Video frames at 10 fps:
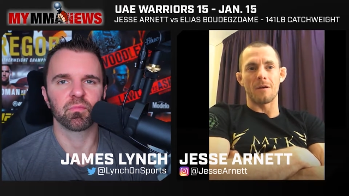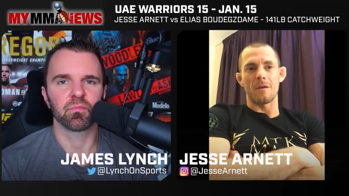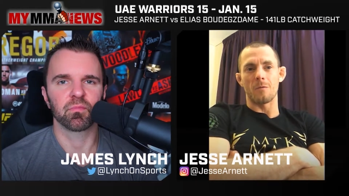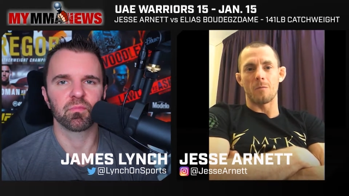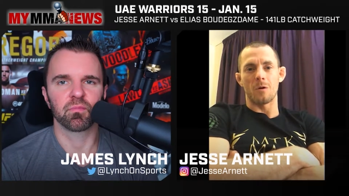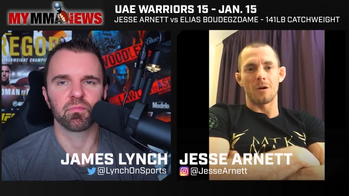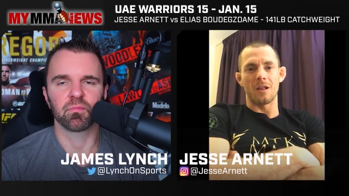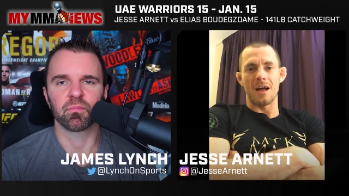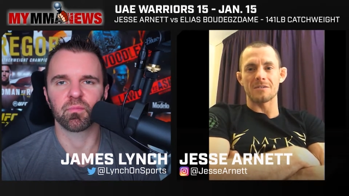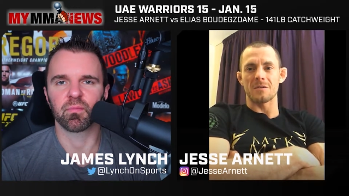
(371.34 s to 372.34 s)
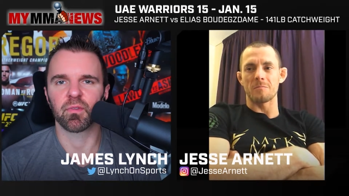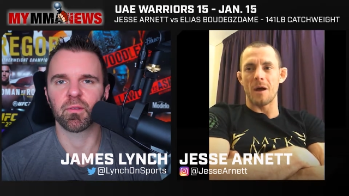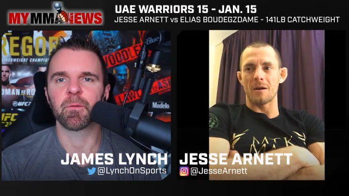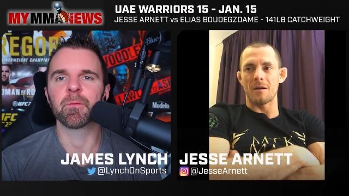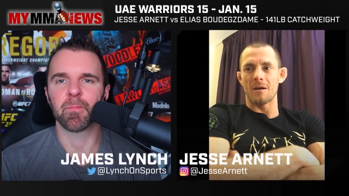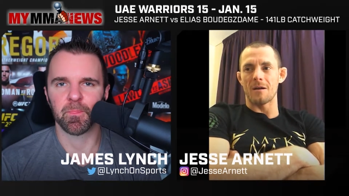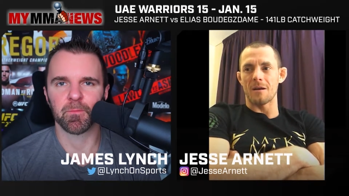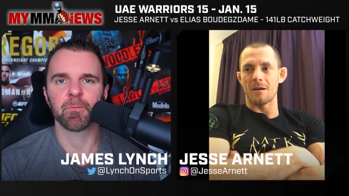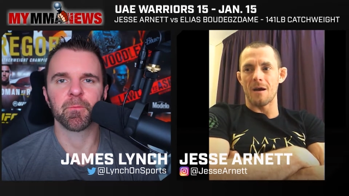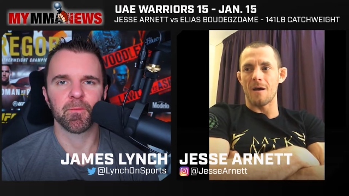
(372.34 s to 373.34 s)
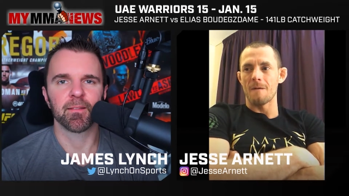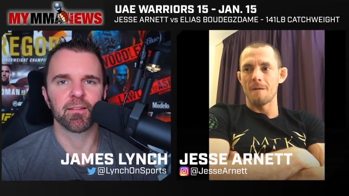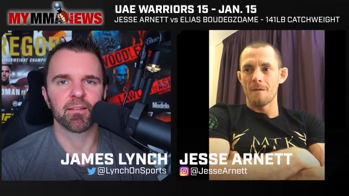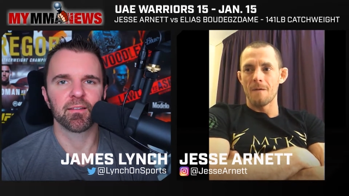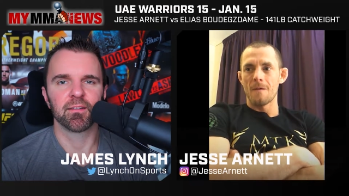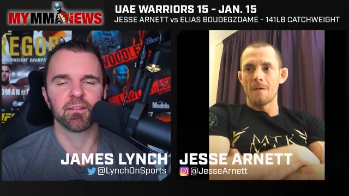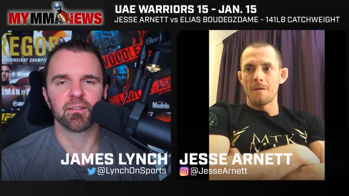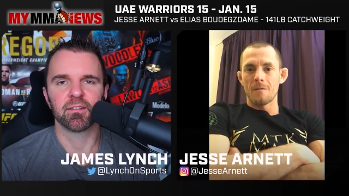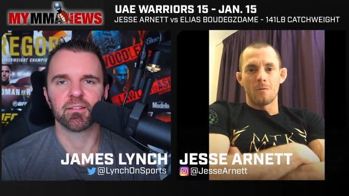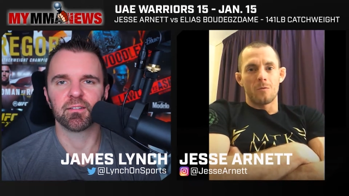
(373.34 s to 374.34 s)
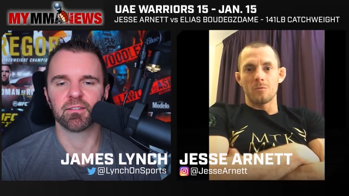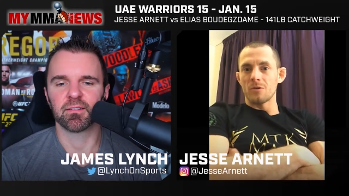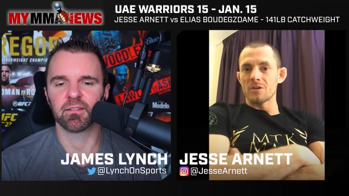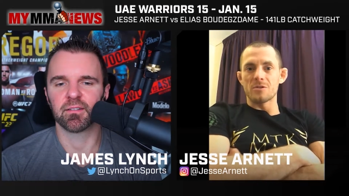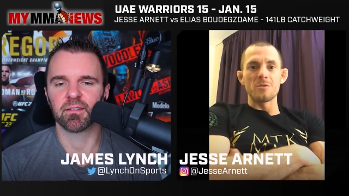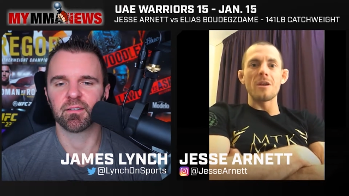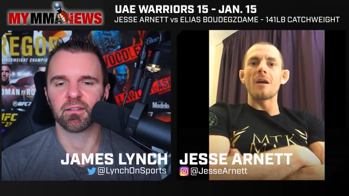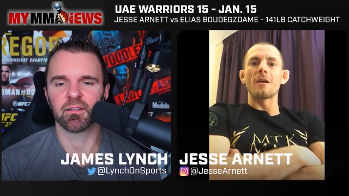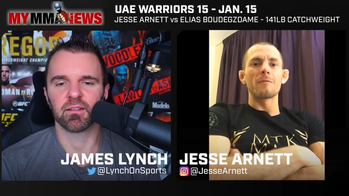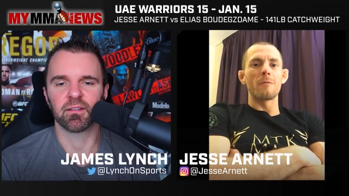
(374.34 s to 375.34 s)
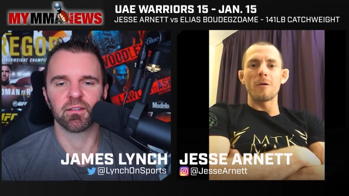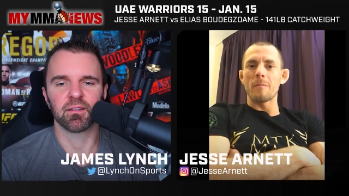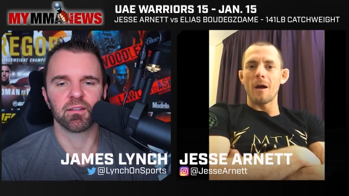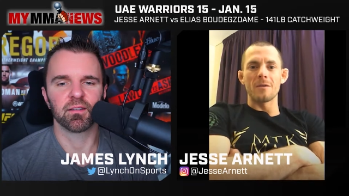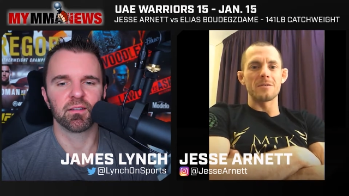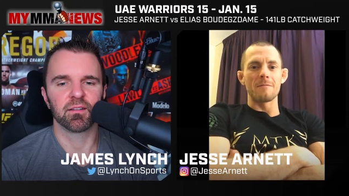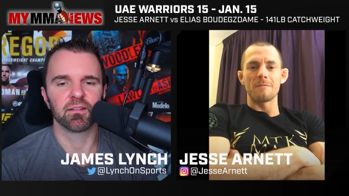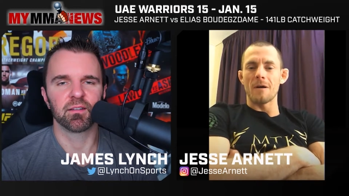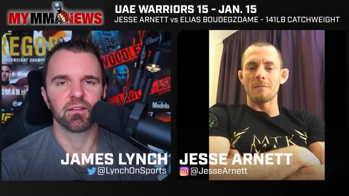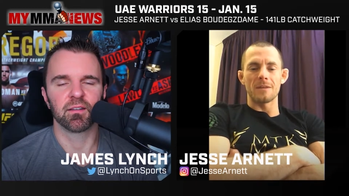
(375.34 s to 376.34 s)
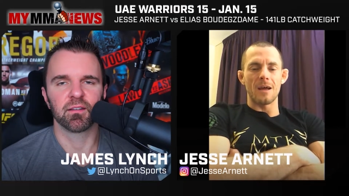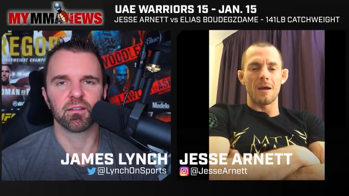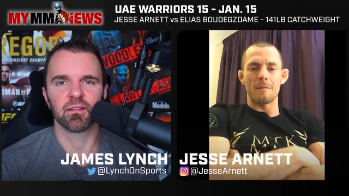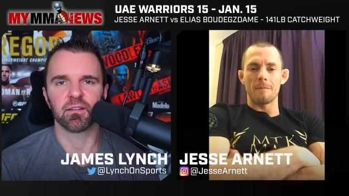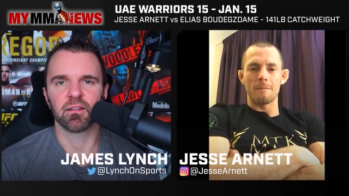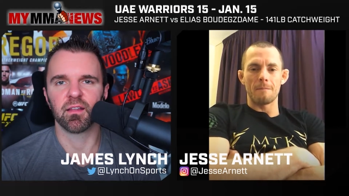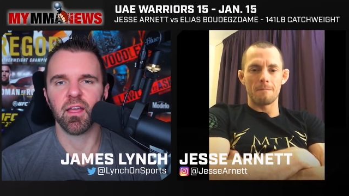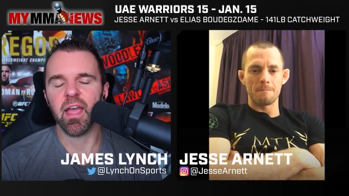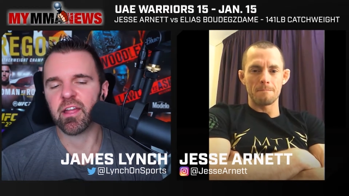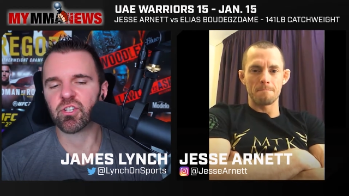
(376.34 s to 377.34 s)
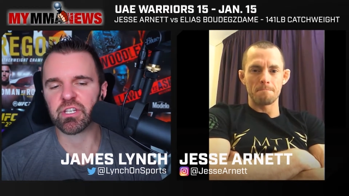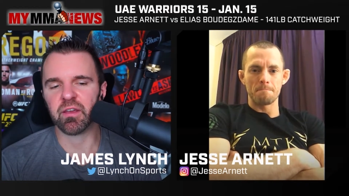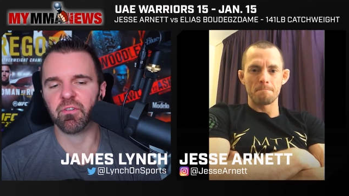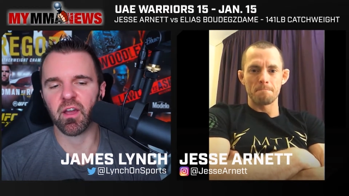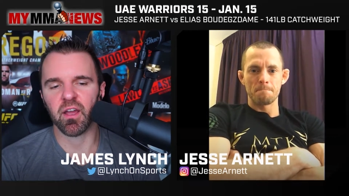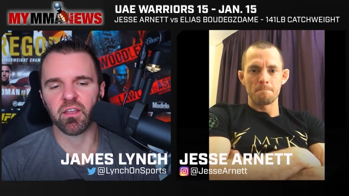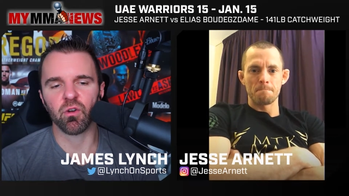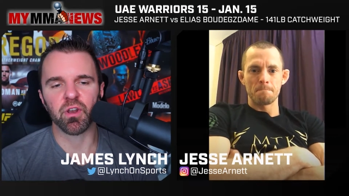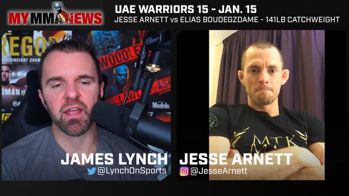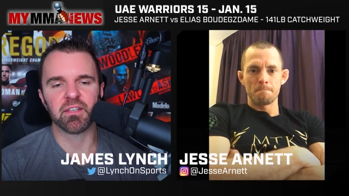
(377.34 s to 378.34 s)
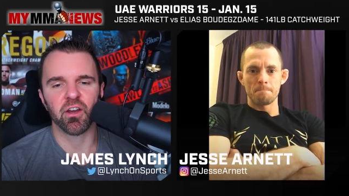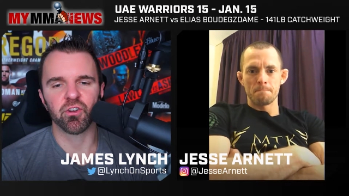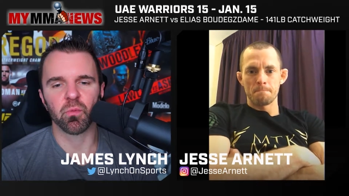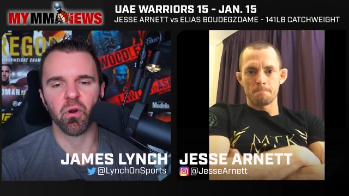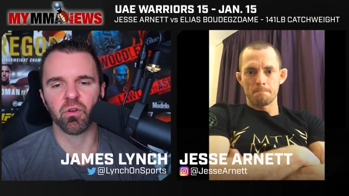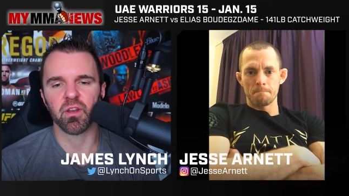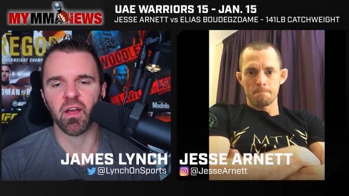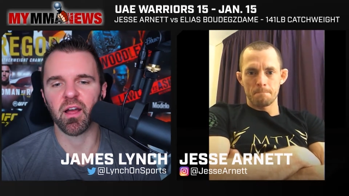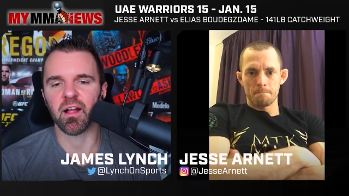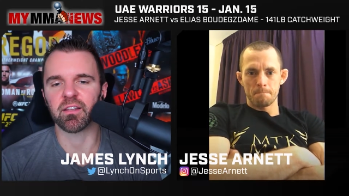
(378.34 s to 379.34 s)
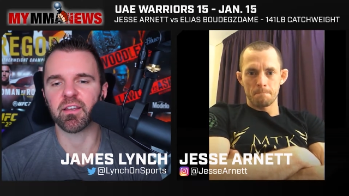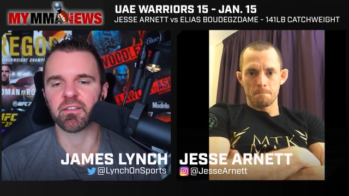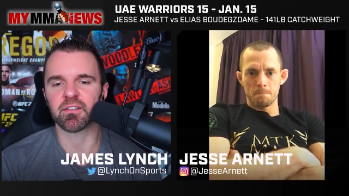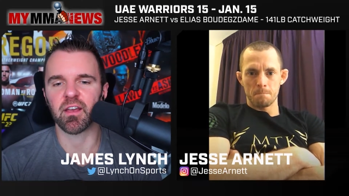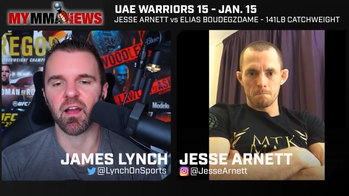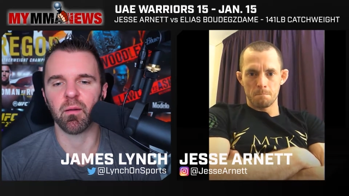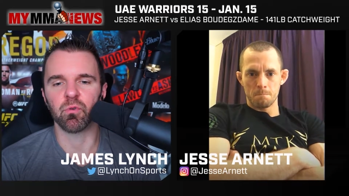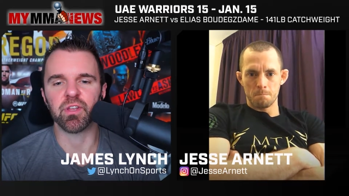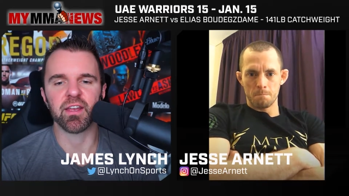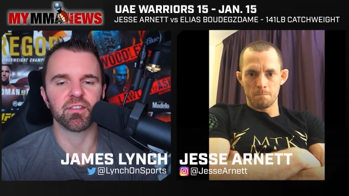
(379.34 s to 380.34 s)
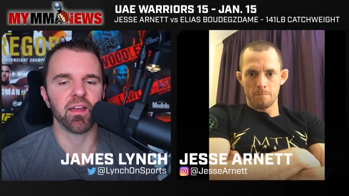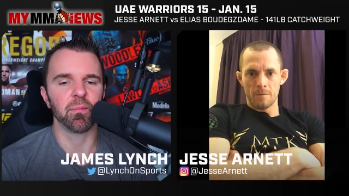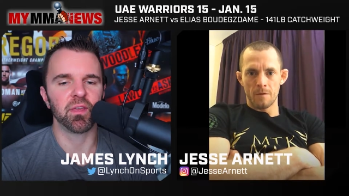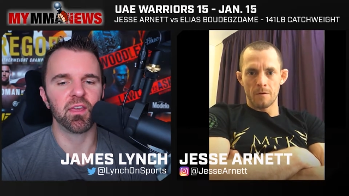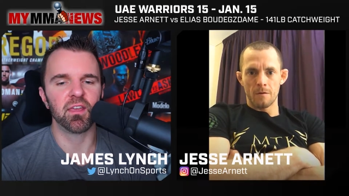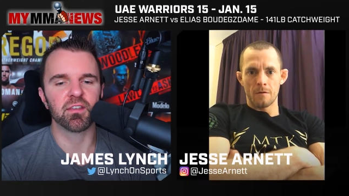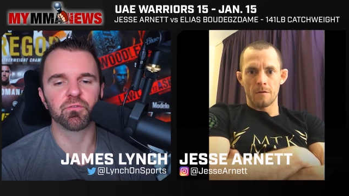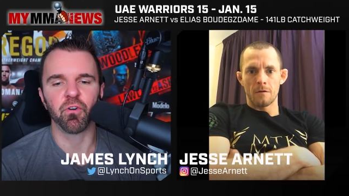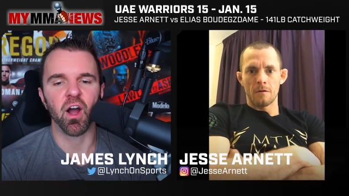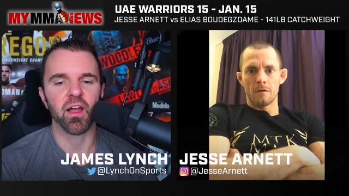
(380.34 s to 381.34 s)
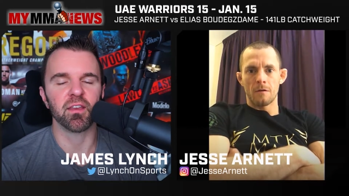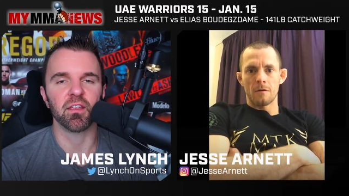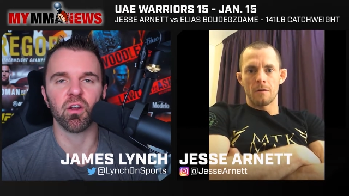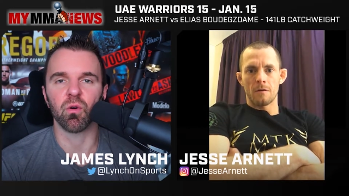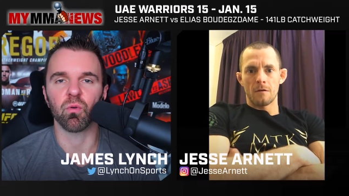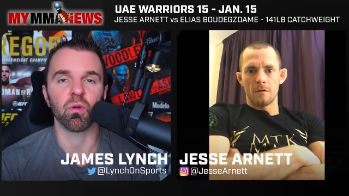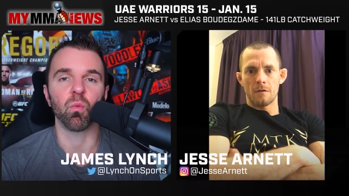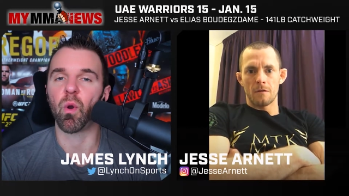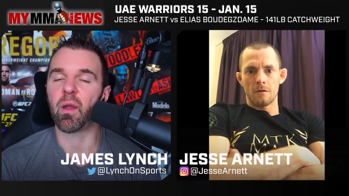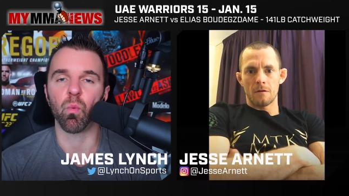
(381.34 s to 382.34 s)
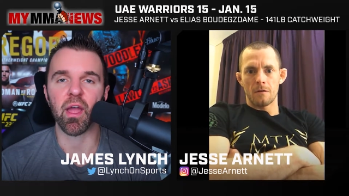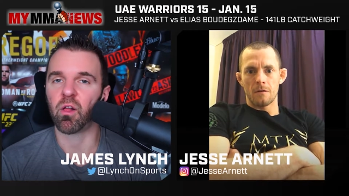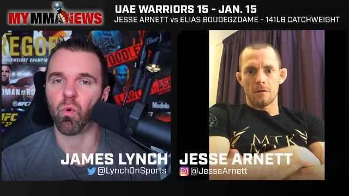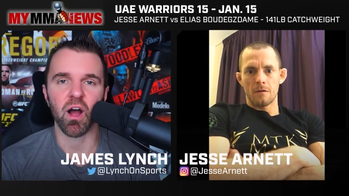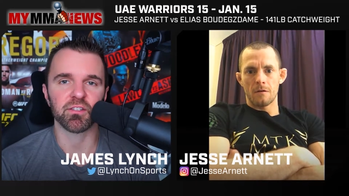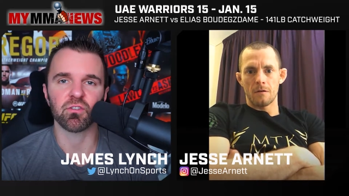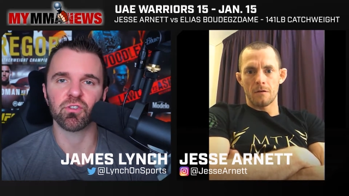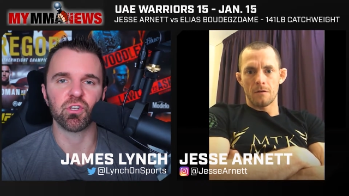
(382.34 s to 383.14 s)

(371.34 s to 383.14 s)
Speaker 1: with another world class competitor, and uh, let's do it at 140 pounds. I'm fine with that.
Speaker 2: And just to give a you know an idea on your opponent, uh, Elias uh, Boudegzdame, he has fought you know w- Whale Watson a